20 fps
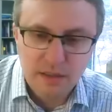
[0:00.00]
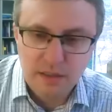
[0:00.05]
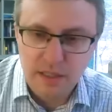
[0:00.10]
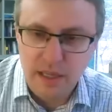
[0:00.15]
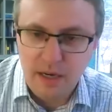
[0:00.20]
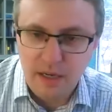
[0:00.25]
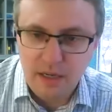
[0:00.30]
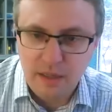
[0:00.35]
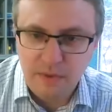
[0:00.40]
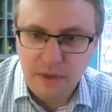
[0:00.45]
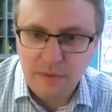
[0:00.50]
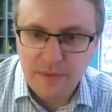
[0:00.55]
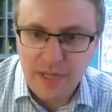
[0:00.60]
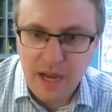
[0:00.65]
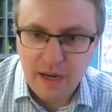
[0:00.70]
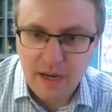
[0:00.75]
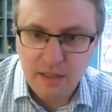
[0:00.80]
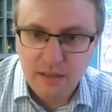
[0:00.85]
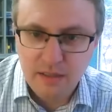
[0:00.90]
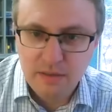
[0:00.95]
If I've
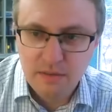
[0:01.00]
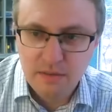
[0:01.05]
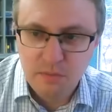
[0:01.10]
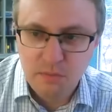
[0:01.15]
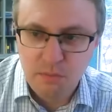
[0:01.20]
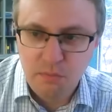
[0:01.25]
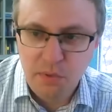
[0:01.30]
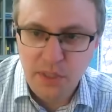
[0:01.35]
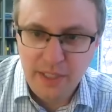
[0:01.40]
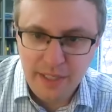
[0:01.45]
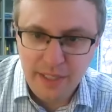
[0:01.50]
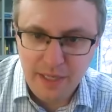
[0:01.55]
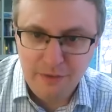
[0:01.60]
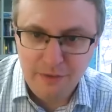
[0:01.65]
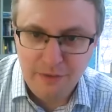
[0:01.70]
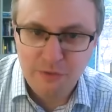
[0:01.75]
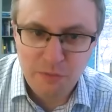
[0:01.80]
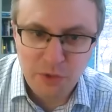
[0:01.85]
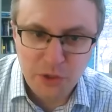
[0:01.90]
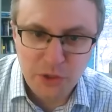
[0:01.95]
got a PDF
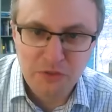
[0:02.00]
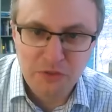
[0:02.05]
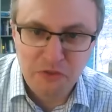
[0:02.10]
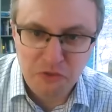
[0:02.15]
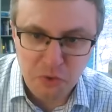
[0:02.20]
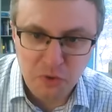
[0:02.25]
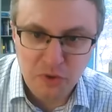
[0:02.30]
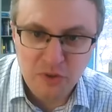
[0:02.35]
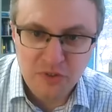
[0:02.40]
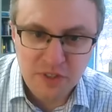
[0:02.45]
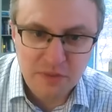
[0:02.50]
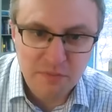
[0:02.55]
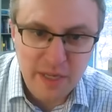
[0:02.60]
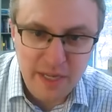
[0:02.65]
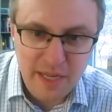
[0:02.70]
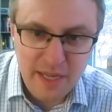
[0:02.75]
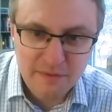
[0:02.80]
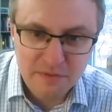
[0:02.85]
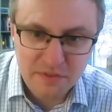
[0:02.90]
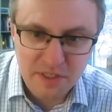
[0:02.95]
from a good source, it may
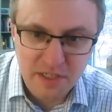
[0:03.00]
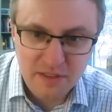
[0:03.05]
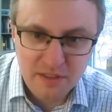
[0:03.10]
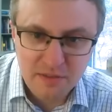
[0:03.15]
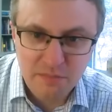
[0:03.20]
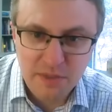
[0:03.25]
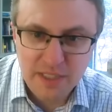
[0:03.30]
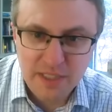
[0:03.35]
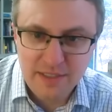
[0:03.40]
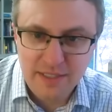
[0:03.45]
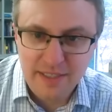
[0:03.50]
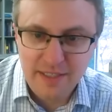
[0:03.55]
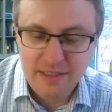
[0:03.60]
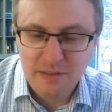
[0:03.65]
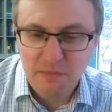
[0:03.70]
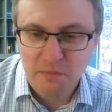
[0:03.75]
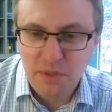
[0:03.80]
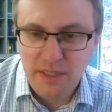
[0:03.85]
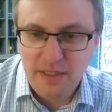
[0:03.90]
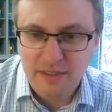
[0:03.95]
have solid metadata,
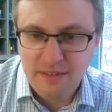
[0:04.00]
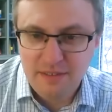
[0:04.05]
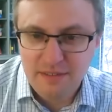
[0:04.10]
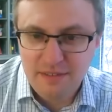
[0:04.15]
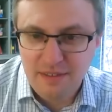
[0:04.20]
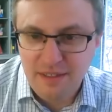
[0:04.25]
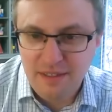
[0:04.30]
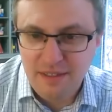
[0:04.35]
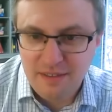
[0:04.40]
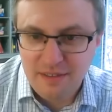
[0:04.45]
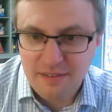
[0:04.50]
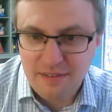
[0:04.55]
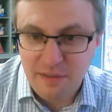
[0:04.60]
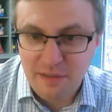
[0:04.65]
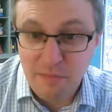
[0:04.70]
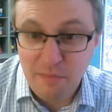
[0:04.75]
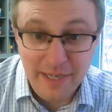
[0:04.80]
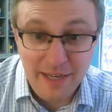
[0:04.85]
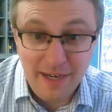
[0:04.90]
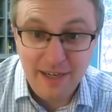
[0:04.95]
but it
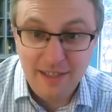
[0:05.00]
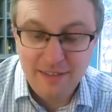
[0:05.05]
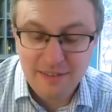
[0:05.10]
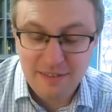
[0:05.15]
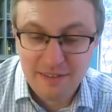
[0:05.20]
may not.